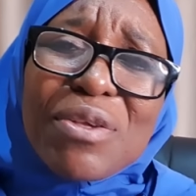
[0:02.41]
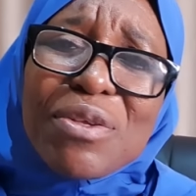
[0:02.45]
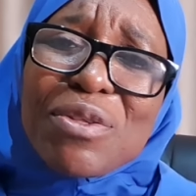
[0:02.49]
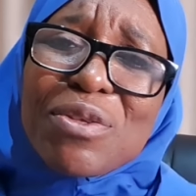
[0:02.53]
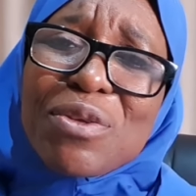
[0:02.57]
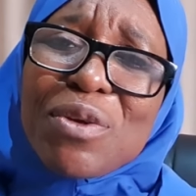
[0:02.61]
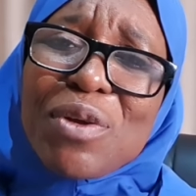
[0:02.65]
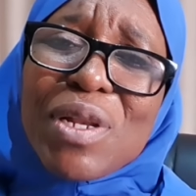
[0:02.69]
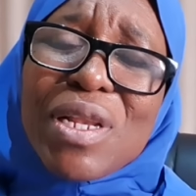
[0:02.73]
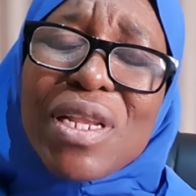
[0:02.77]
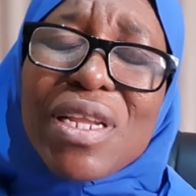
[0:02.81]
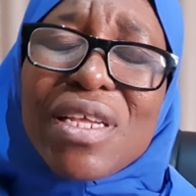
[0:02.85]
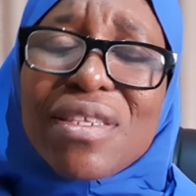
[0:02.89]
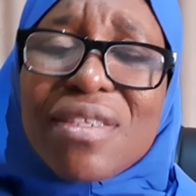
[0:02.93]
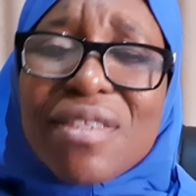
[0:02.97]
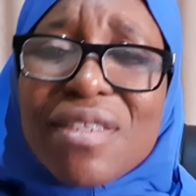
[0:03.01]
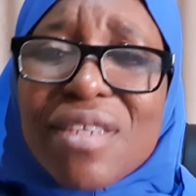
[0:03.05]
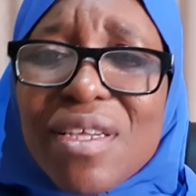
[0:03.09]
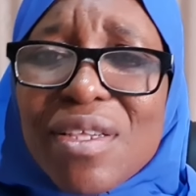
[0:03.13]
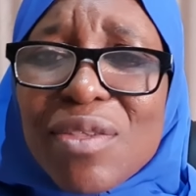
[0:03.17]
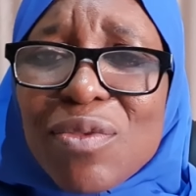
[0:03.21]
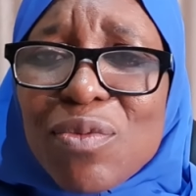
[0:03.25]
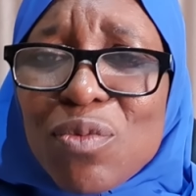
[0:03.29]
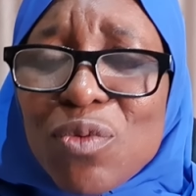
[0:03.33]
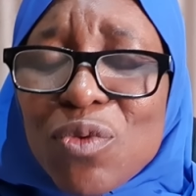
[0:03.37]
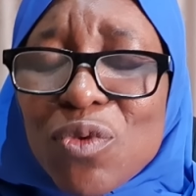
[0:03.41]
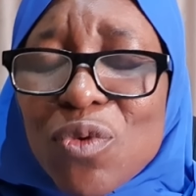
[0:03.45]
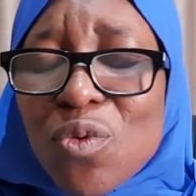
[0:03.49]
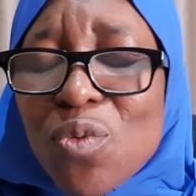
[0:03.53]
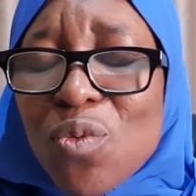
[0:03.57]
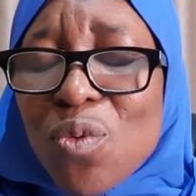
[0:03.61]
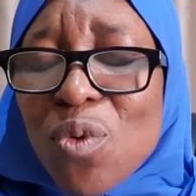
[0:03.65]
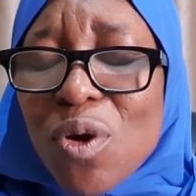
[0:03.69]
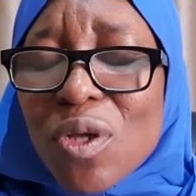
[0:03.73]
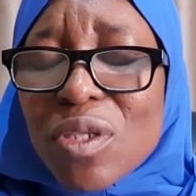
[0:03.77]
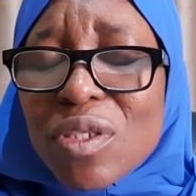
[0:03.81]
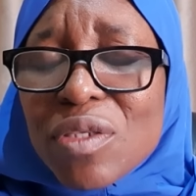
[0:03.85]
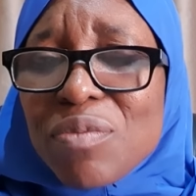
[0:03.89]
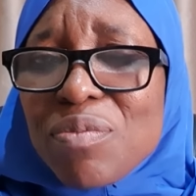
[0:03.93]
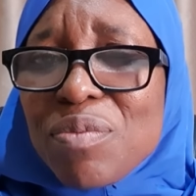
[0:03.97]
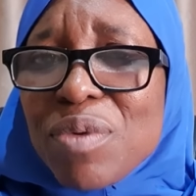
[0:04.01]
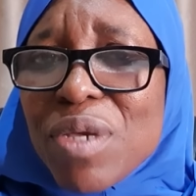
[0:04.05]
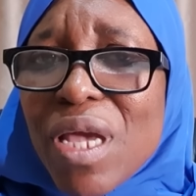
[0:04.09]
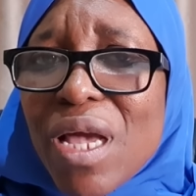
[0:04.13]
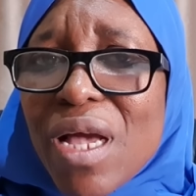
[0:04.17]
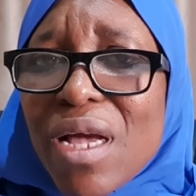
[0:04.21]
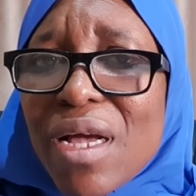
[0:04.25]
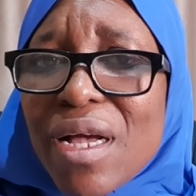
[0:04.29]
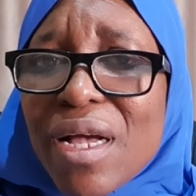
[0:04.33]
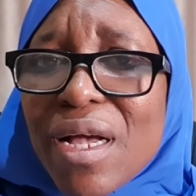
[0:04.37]
you to listen to what
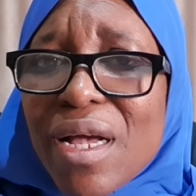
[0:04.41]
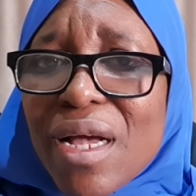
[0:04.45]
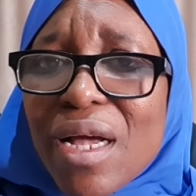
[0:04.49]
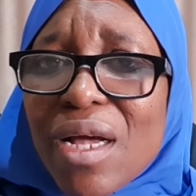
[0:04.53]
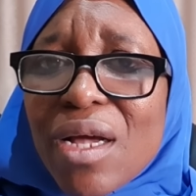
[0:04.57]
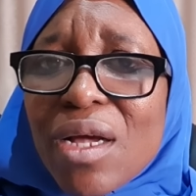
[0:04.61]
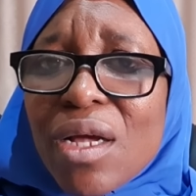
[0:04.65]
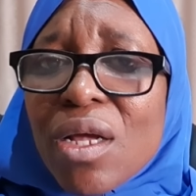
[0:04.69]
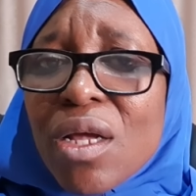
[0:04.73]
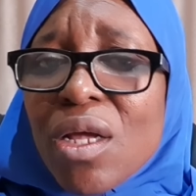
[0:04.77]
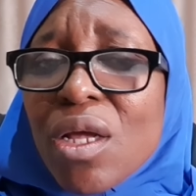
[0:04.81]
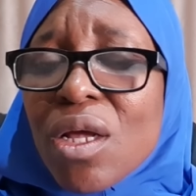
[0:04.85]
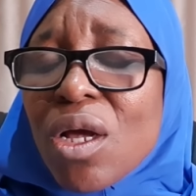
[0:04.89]
Bianca